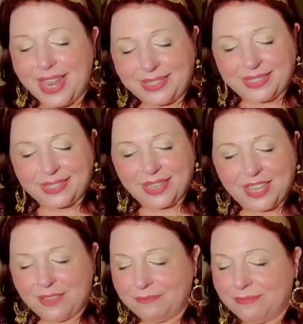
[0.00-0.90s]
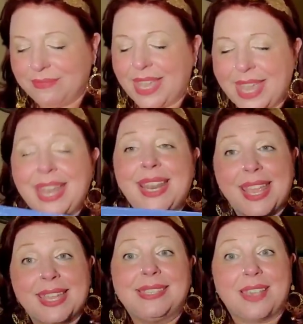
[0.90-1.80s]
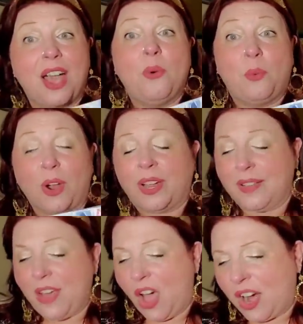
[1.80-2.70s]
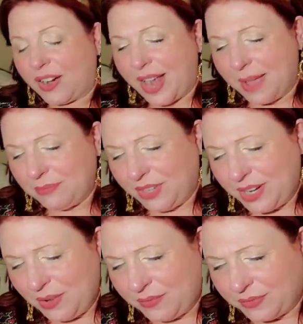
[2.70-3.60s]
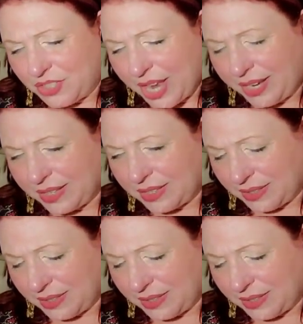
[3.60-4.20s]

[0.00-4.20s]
It's it is a work of art. I'm gonna check.